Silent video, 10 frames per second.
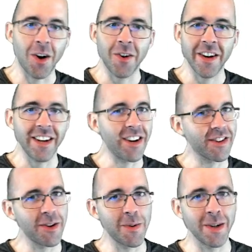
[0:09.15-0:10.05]
already
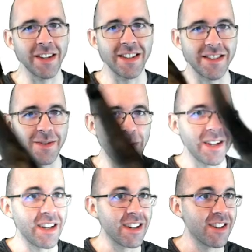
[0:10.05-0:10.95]
October is
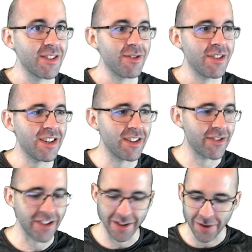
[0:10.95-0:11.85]
being very,
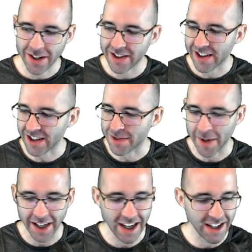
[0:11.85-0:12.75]
very friendly. That's
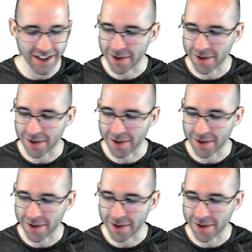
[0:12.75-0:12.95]
my cat.